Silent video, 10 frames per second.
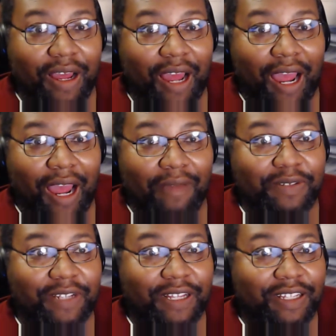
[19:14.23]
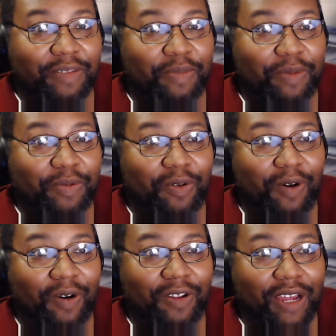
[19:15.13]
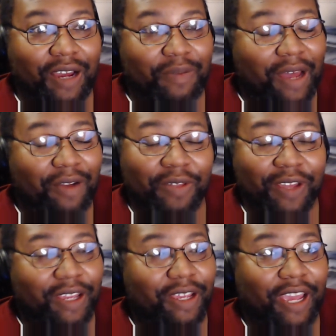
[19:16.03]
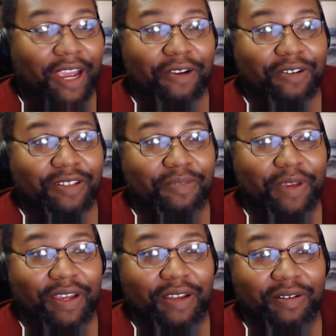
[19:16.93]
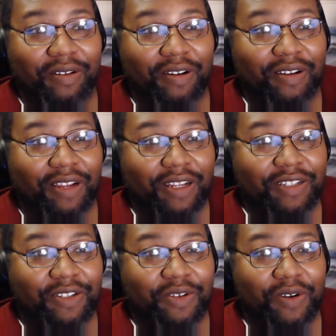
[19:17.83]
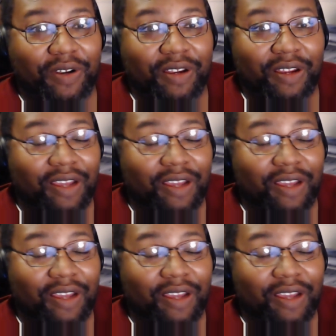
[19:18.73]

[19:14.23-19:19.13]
I've said this to people all the time. I don't think he cares to be looked at as Jordan.